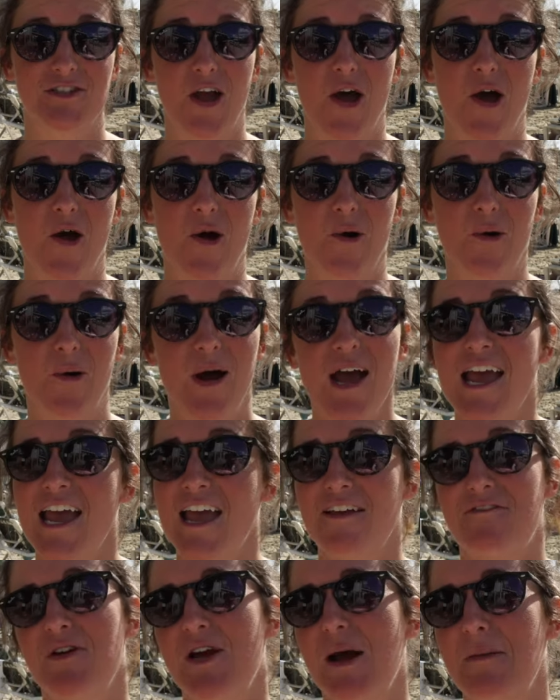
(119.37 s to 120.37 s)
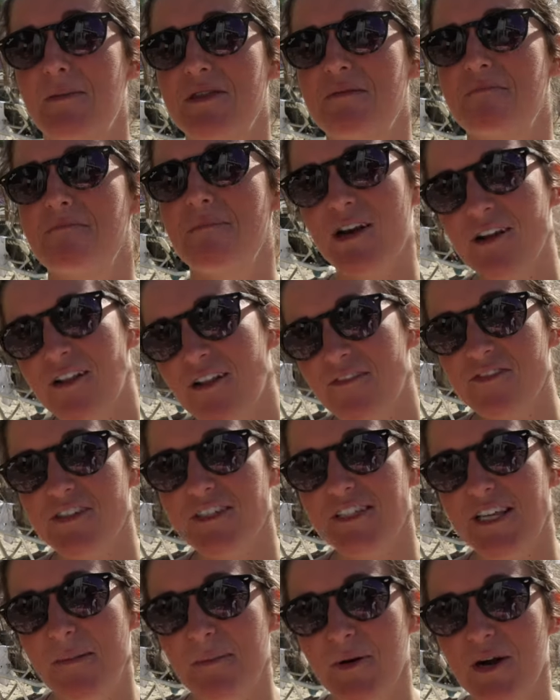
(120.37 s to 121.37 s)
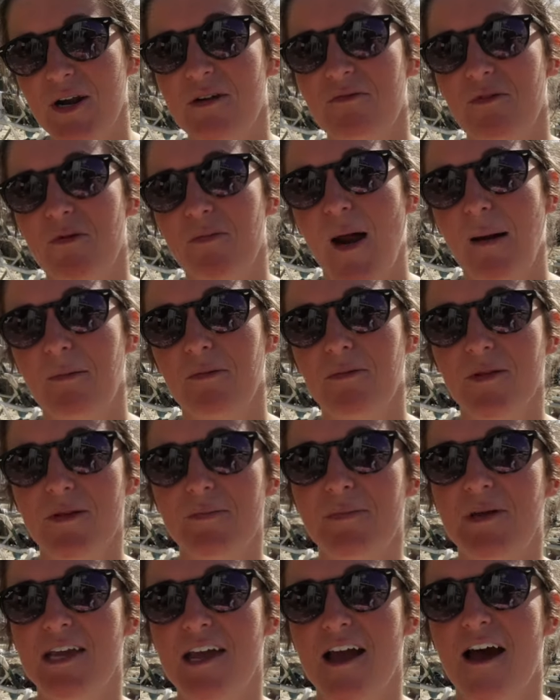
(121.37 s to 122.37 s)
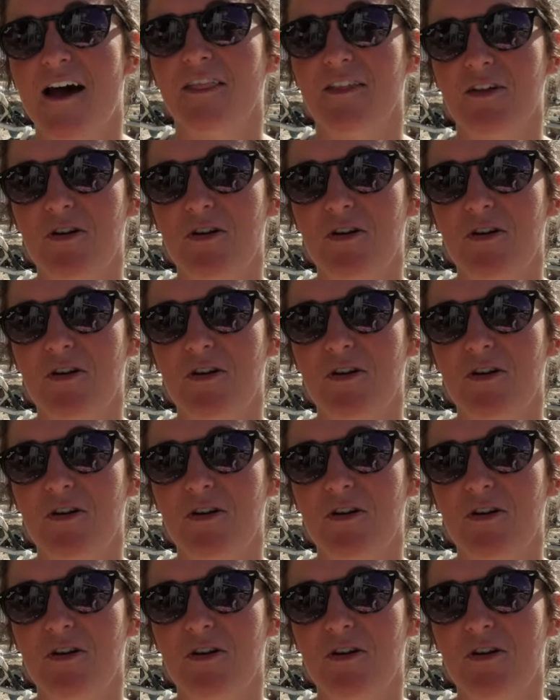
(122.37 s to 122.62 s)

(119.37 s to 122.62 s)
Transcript: So if you come in the middle of the summer, it will probably be a